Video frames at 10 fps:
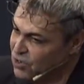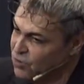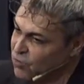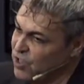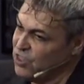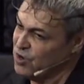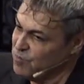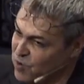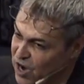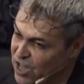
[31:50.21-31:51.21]
with your
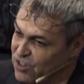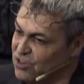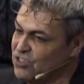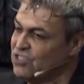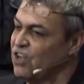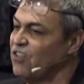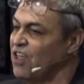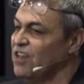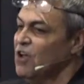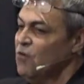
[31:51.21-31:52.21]
brothers so
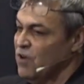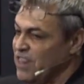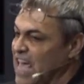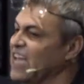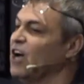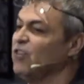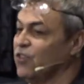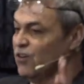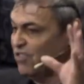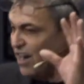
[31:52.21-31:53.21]
that when they go
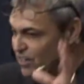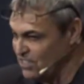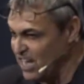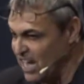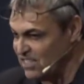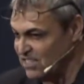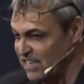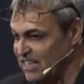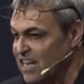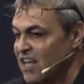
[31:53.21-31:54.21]
through their
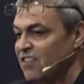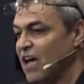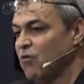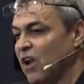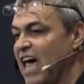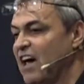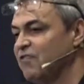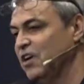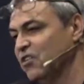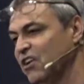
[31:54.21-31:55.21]
testing, they will have
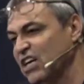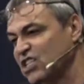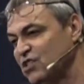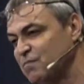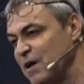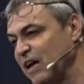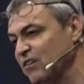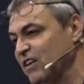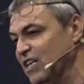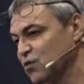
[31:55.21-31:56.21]
your
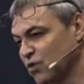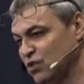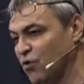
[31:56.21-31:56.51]
experience, which will